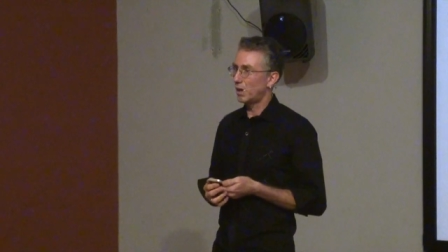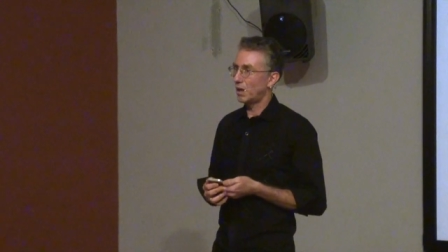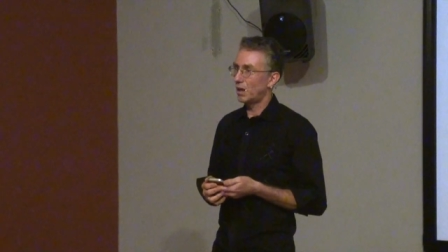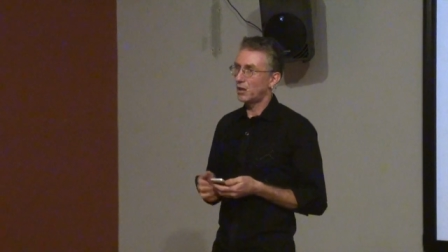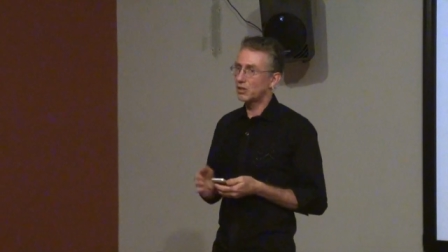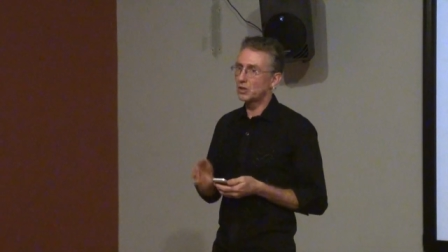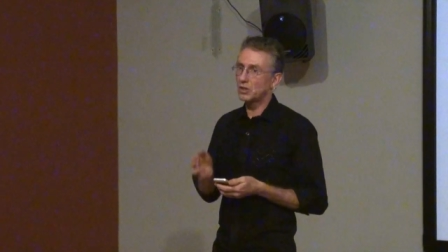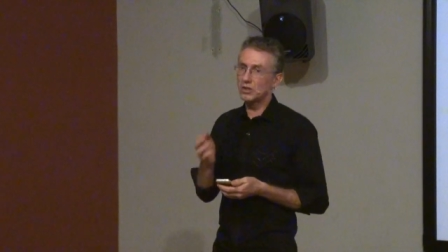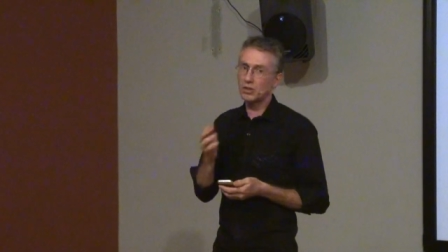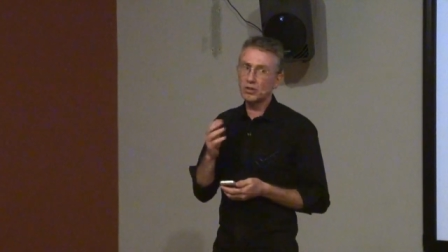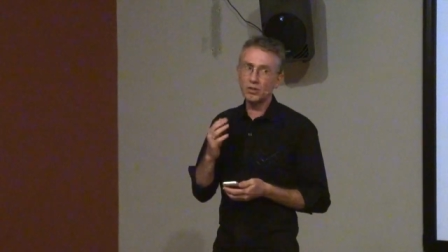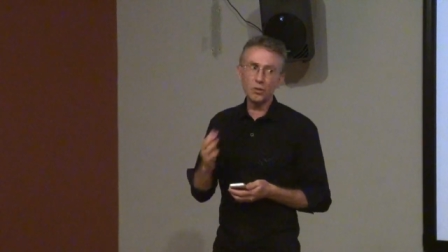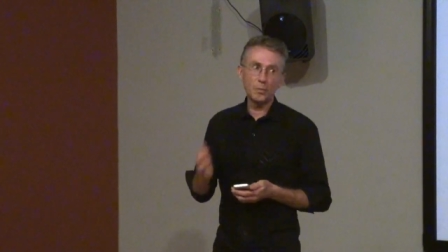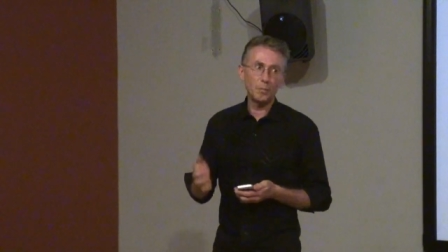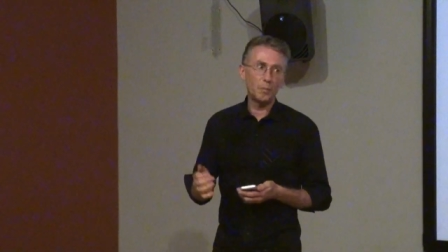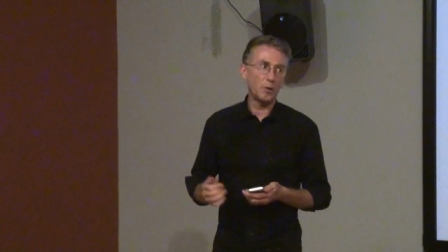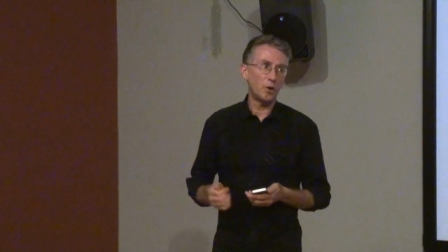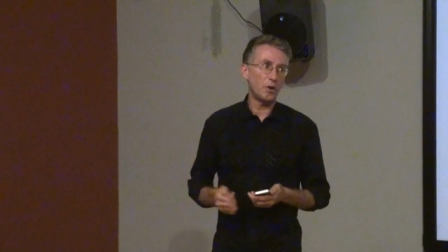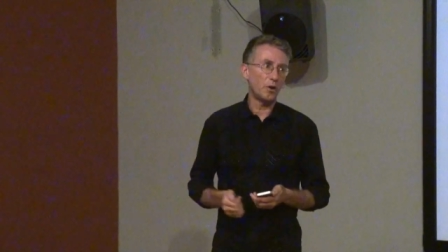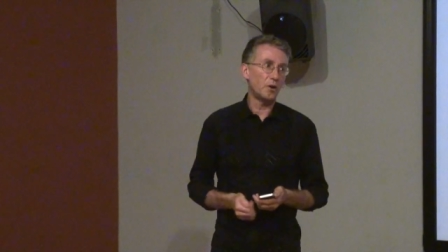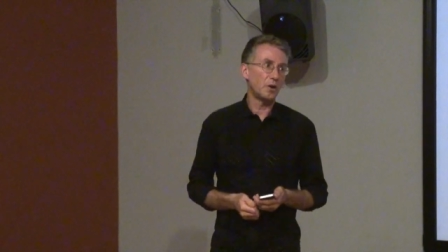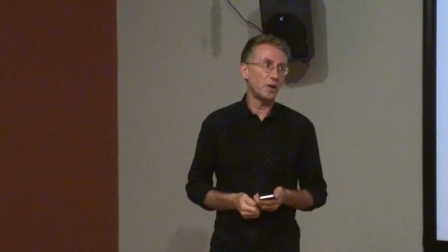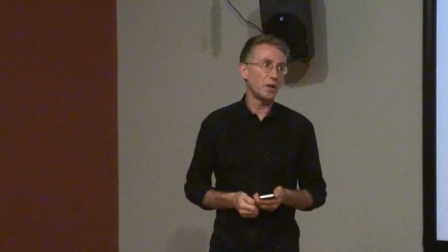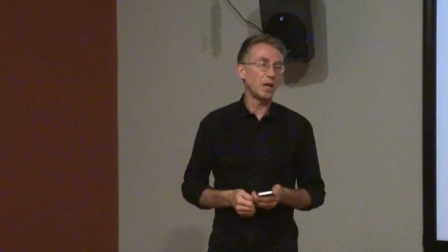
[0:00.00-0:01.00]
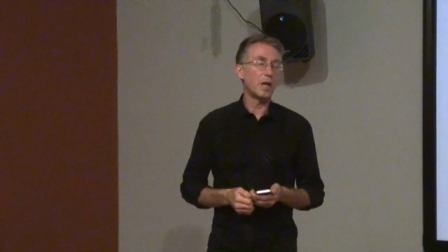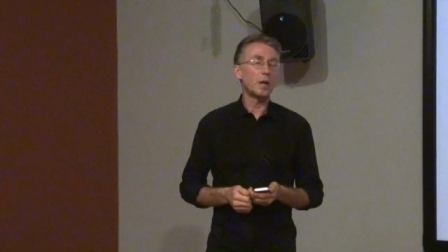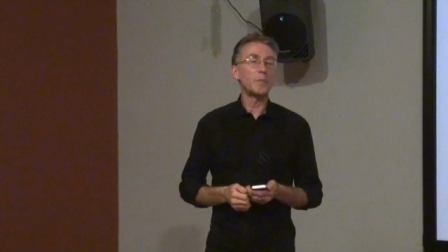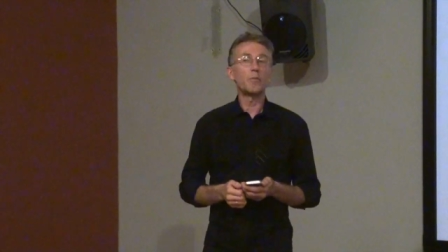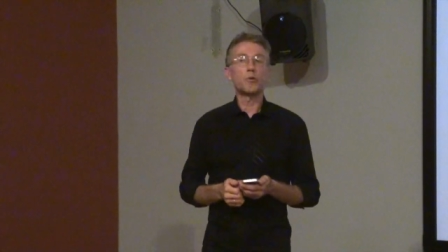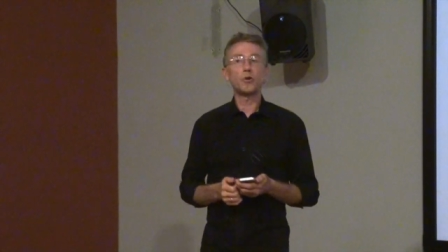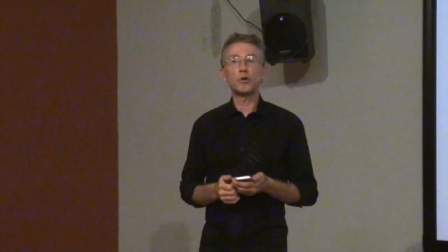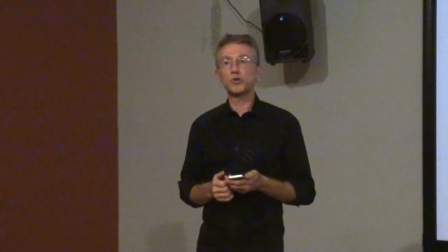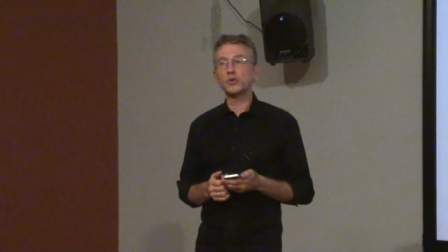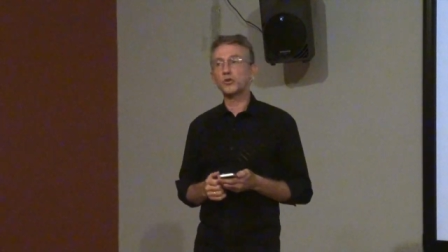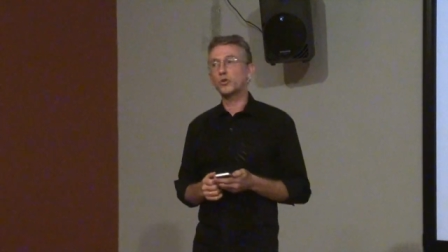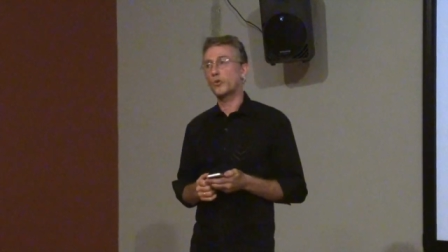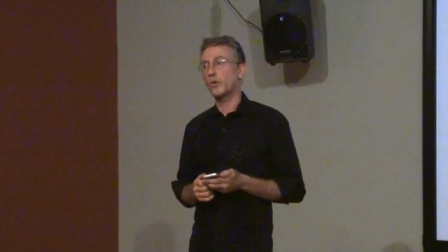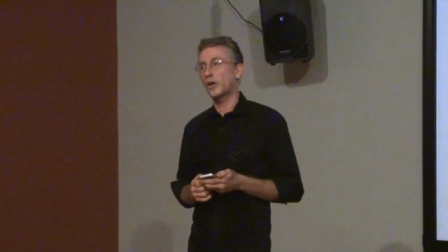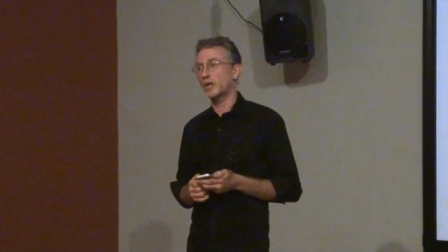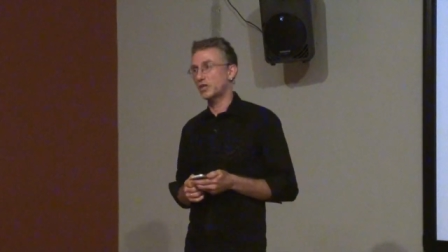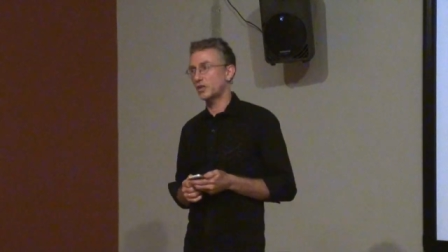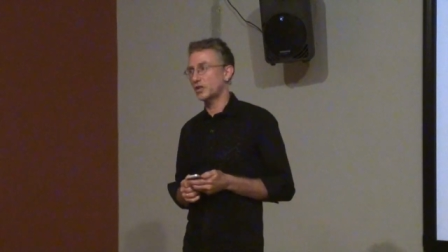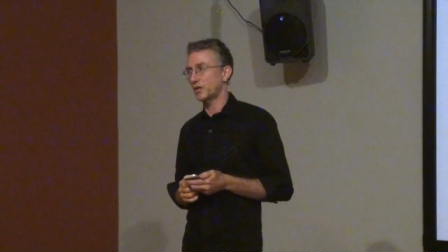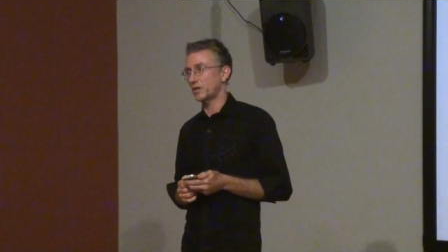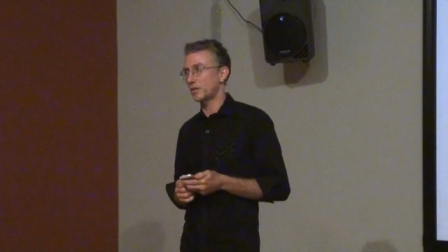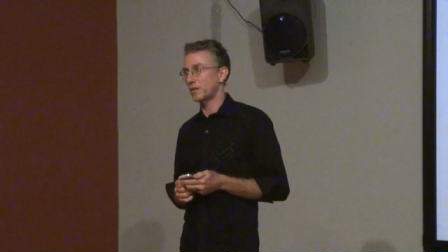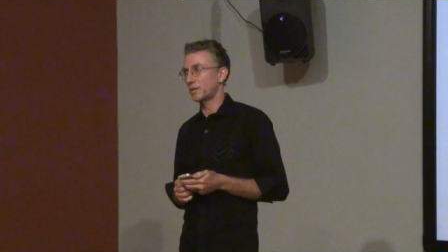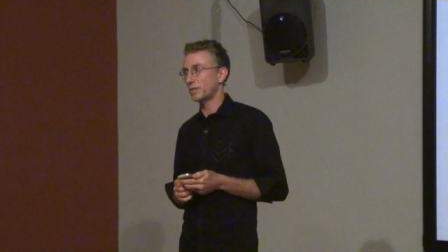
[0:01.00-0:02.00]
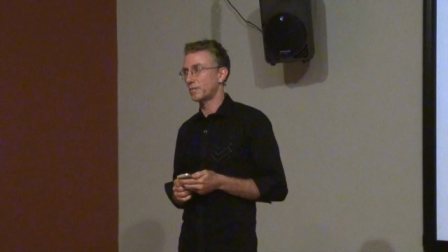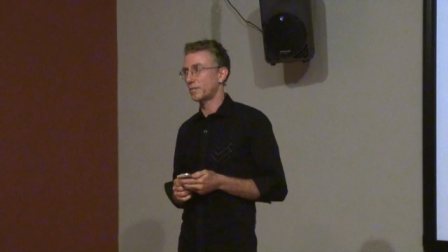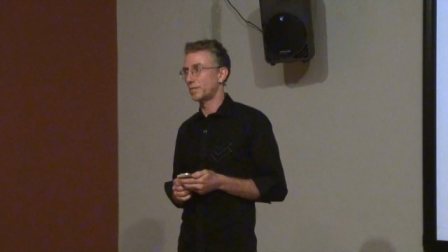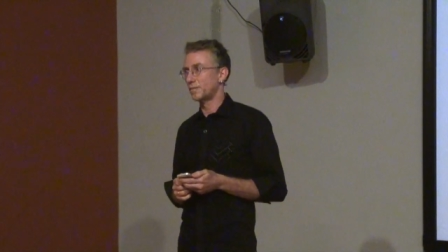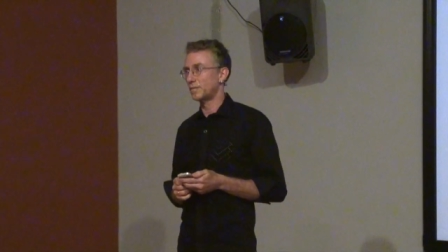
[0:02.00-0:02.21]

a super important question.